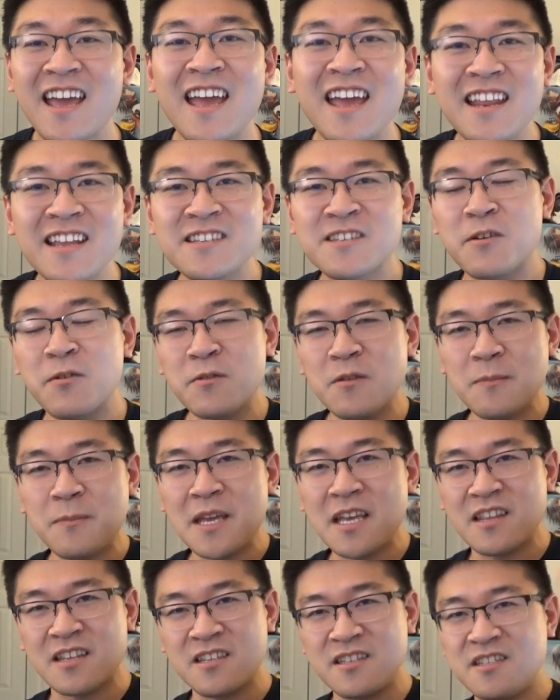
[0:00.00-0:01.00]
It is going to
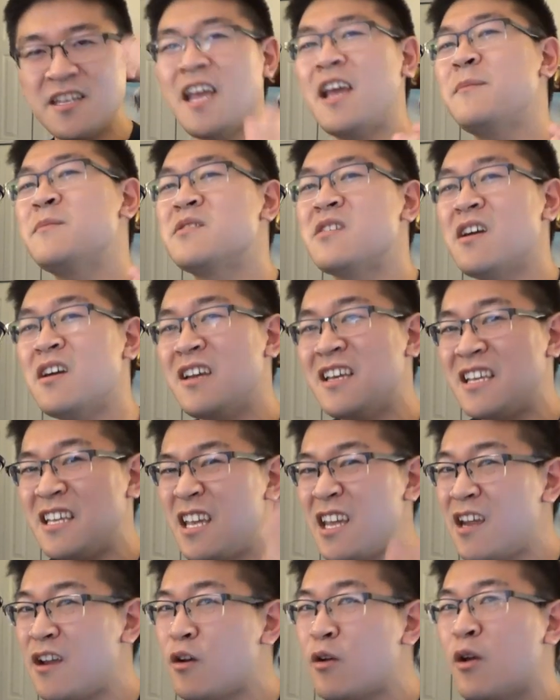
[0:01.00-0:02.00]
be the Samsung
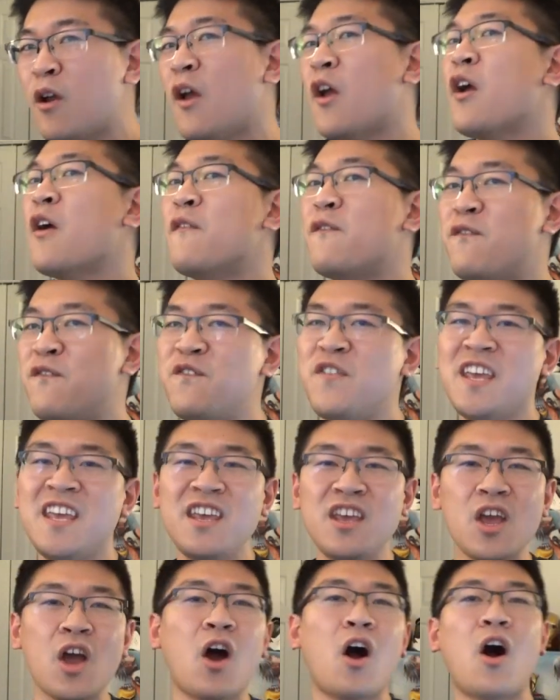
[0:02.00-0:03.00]
Gear
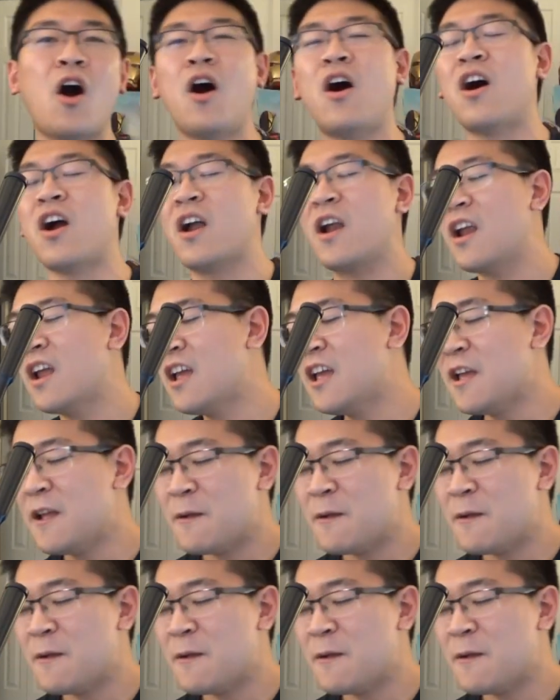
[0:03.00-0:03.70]
VR.